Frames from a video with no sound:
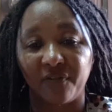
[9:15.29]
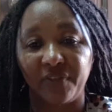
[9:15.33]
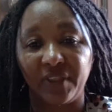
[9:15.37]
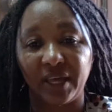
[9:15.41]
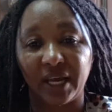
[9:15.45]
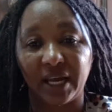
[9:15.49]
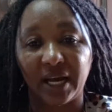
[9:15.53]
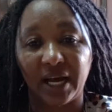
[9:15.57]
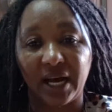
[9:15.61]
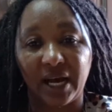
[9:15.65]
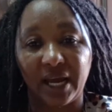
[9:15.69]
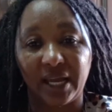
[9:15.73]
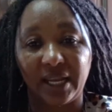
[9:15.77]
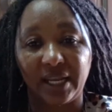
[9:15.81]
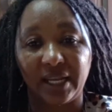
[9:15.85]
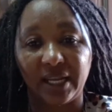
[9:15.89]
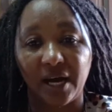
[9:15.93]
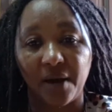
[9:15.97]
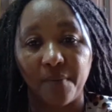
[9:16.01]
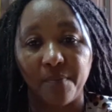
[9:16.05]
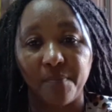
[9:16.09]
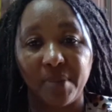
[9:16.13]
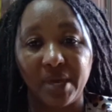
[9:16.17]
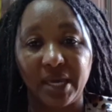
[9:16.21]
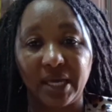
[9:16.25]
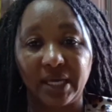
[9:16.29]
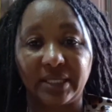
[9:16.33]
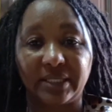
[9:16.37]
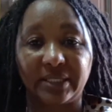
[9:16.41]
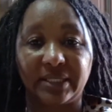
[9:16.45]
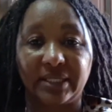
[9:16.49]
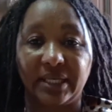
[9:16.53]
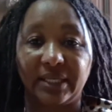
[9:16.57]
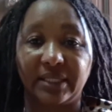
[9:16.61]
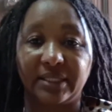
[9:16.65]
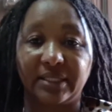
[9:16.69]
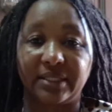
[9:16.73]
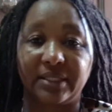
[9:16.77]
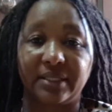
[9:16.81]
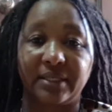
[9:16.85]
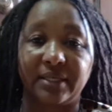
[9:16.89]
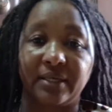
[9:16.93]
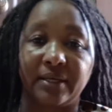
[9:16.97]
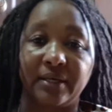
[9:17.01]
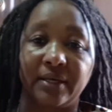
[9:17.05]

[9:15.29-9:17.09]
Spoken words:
the kind that makes it